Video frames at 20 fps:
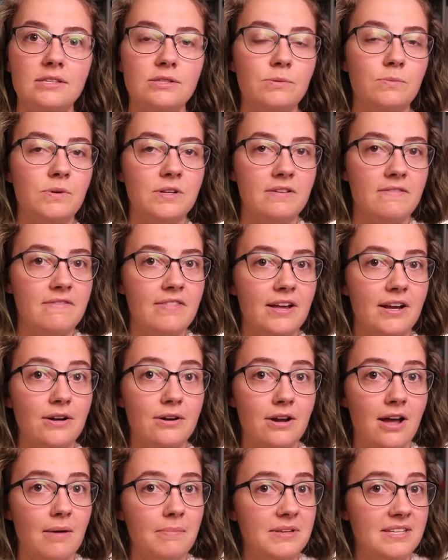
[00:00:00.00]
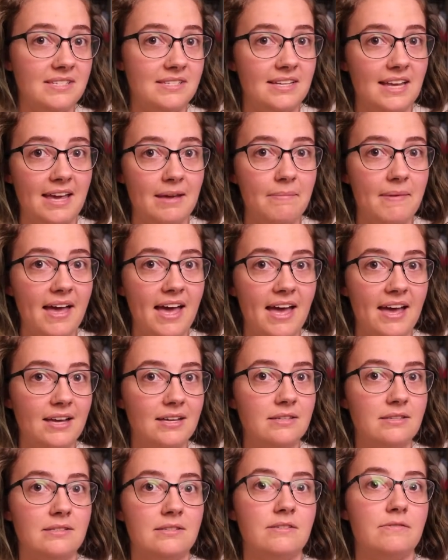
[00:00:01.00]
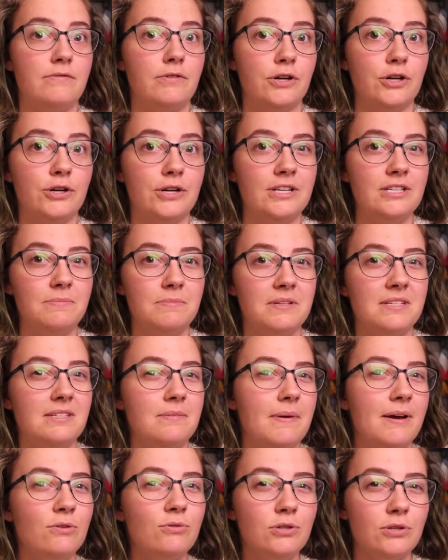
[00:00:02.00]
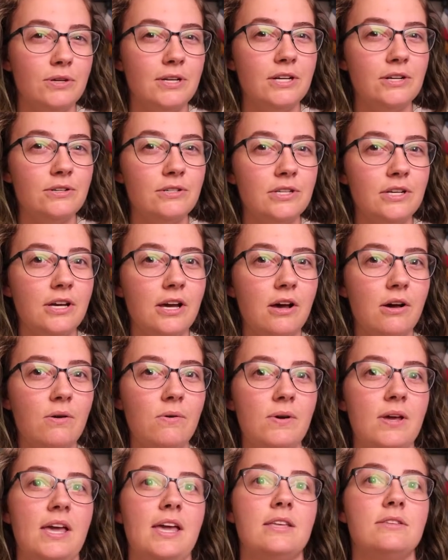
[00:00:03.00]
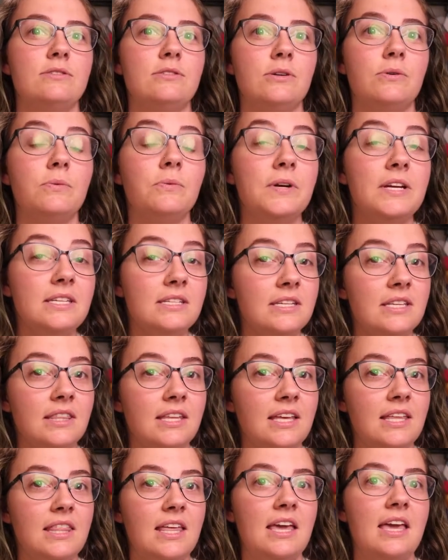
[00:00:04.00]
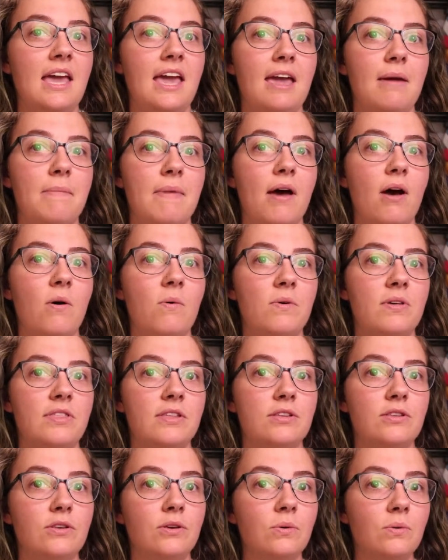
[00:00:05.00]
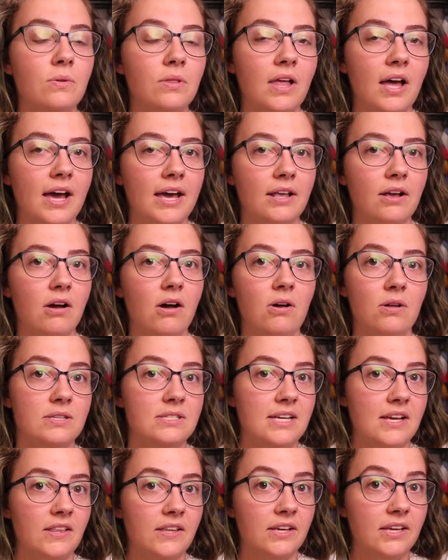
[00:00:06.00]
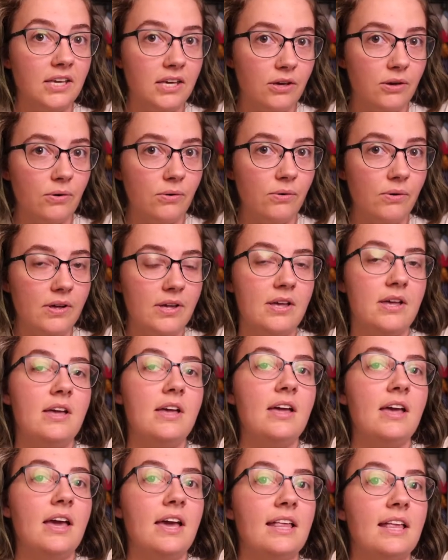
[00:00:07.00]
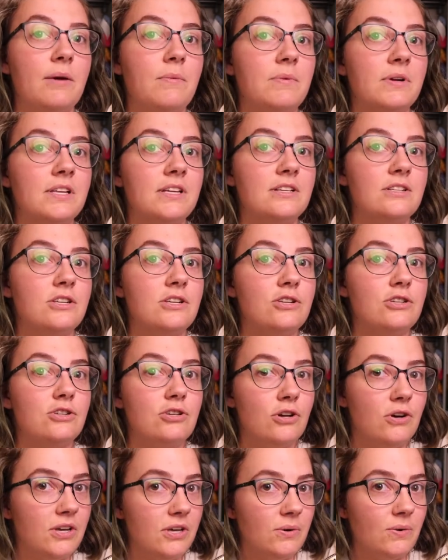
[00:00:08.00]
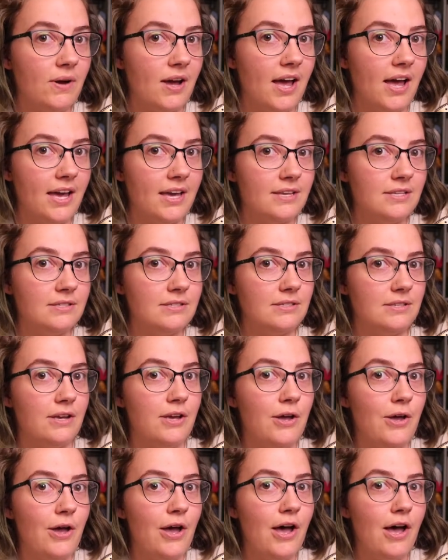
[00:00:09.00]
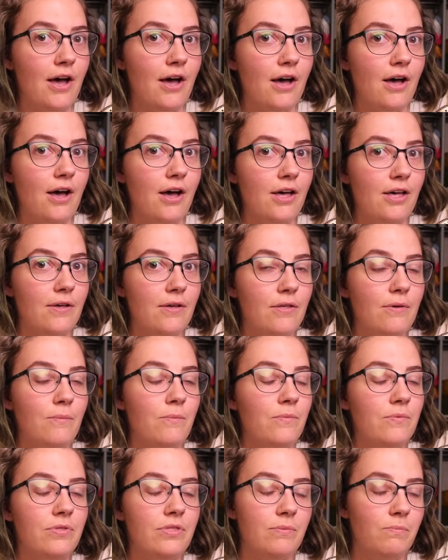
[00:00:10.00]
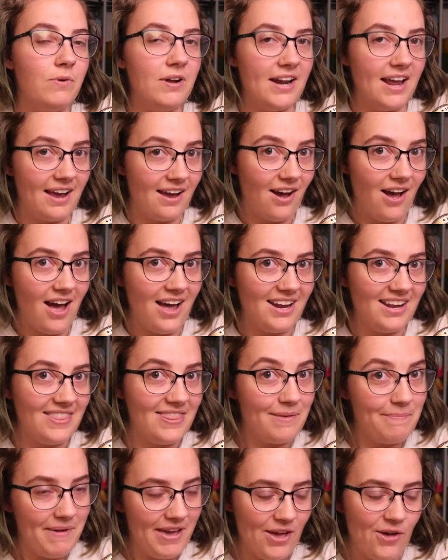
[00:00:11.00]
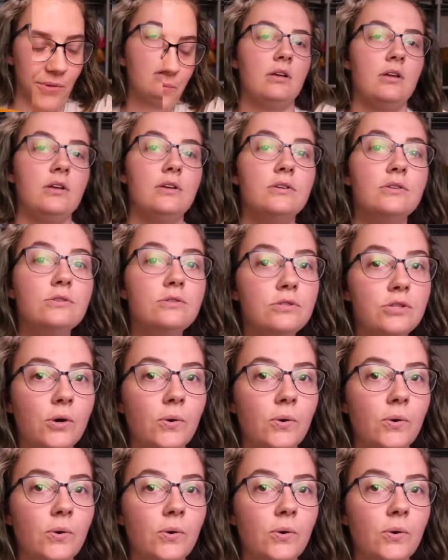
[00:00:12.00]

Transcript: one of their Namaste bags for Christmas about 2 years ago, and so recently they came out with a new line called DellaQ, and I wanted to show you guys what I got in the mail. So